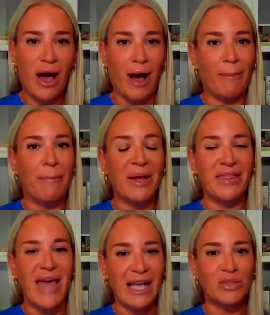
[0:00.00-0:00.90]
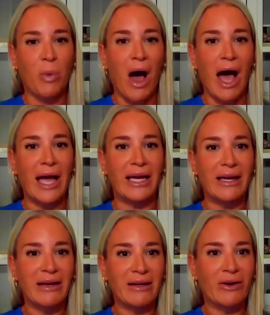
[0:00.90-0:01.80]
But that's why
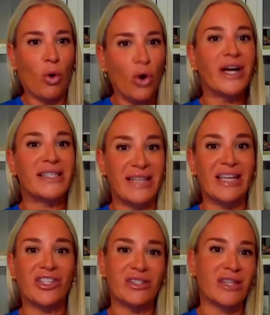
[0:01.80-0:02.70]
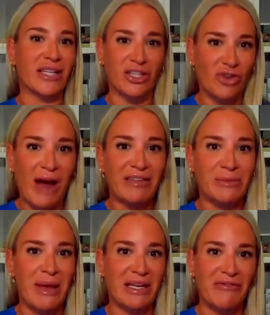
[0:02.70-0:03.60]
organizations like the
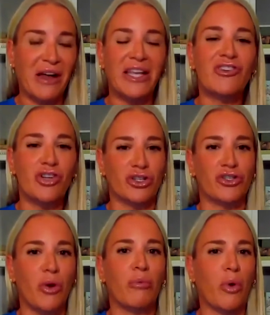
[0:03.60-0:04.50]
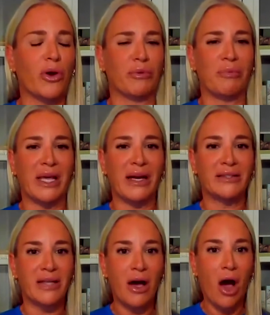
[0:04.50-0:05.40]
Travis Manion Foundation are so important,
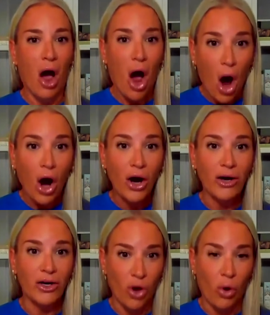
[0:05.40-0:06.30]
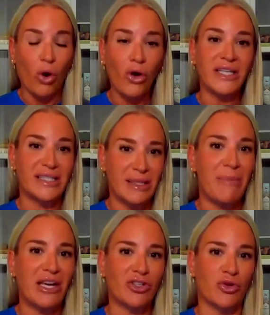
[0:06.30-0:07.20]
because our goal is to
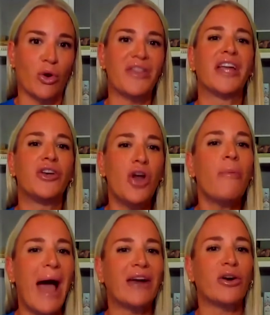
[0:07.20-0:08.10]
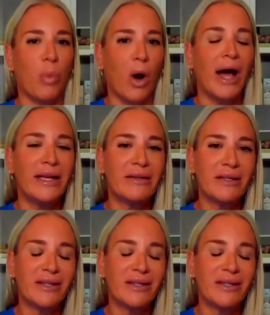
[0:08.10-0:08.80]
make sure that no matter what,